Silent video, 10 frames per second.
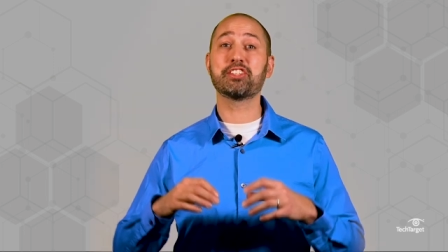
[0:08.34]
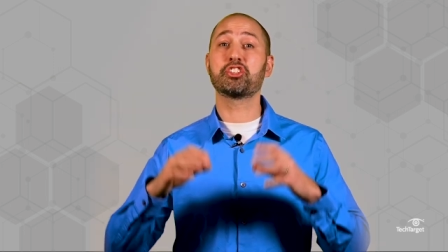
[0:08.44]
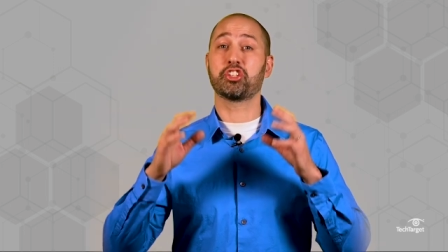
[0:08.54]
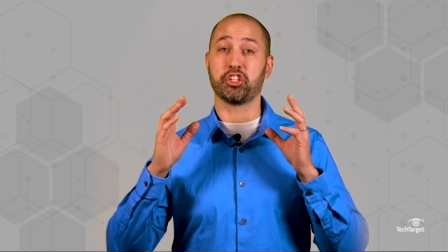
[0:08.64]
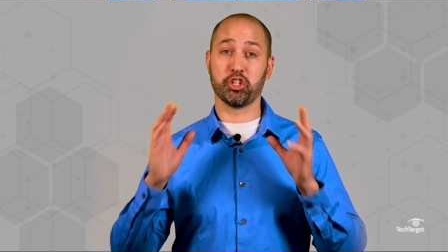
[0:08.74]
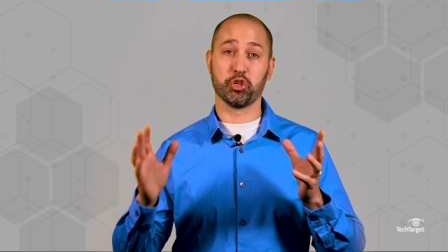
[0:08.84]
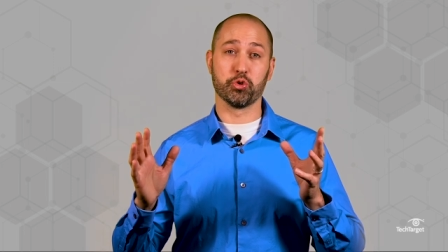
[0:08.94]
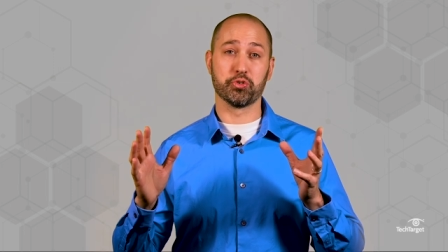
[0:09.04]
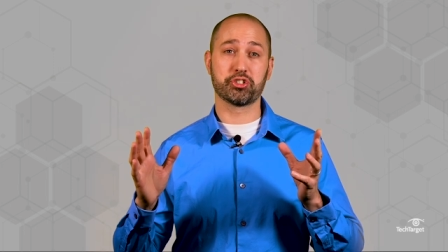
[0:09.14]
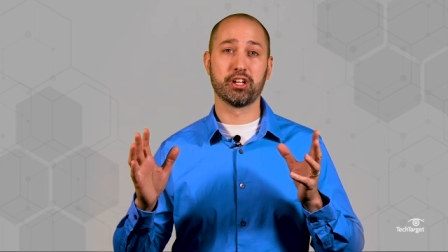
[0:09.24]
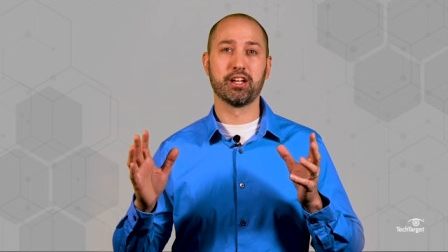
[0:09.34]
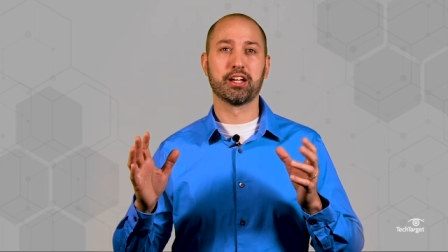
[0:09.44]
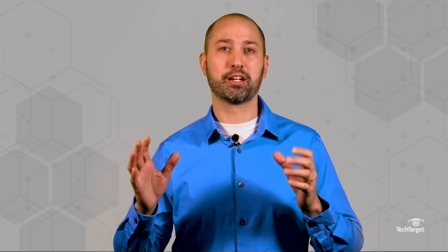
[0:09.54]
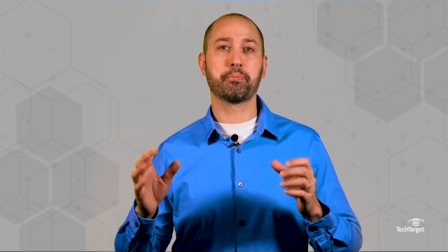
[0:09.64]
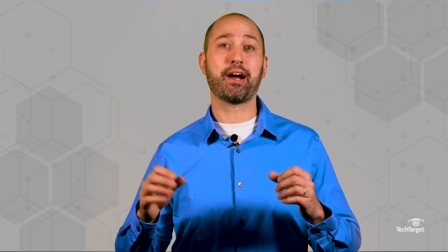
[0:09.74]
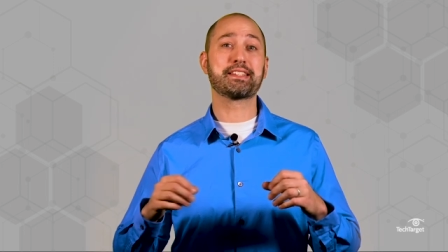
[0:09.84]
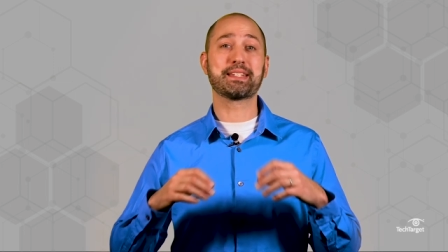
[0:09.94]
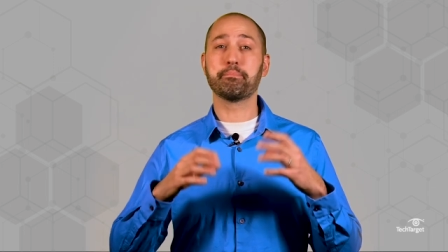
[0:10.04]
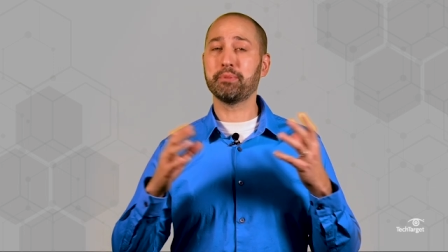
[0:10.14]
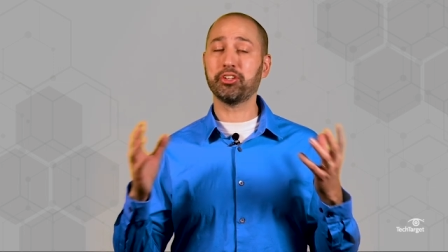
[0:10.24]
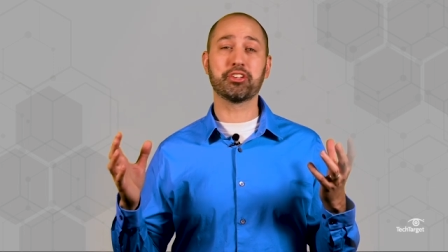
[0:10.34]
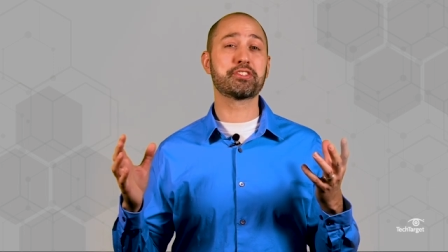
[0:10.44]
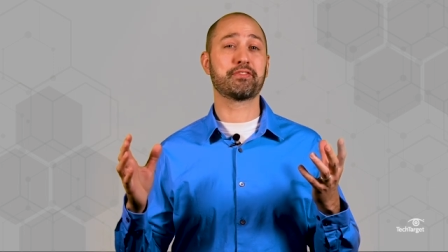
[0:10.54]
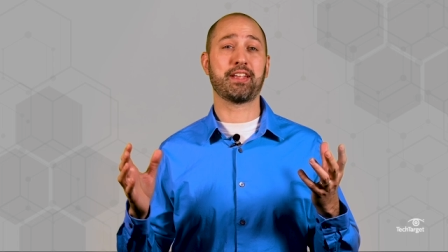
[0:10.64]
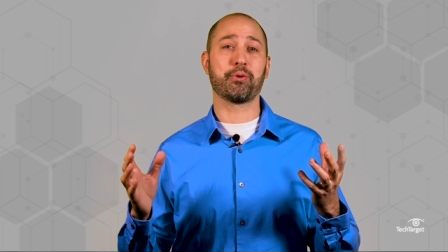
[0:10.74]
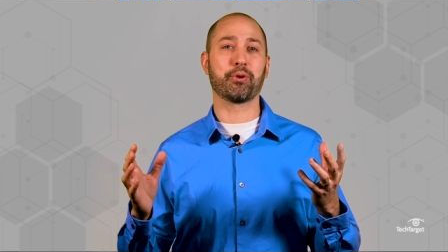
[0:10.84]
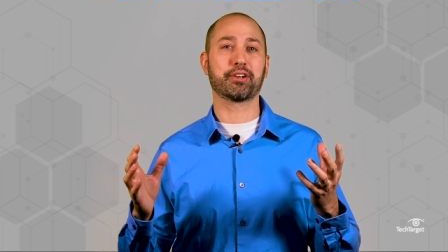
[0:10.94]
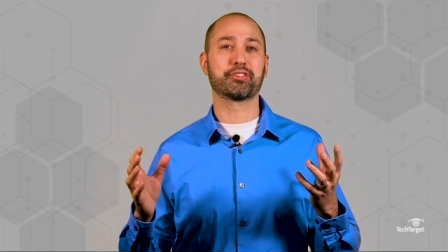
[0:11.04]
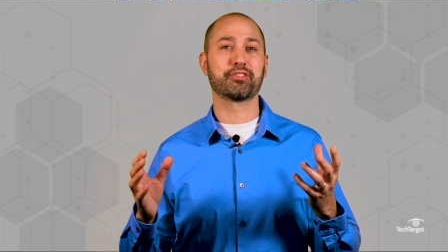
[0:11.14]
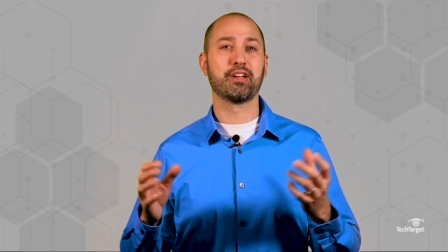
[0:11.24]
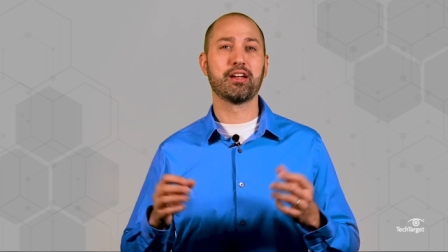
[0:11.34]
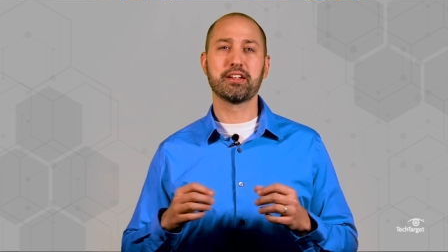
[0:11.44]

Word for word: is huge, comprising millions of networks.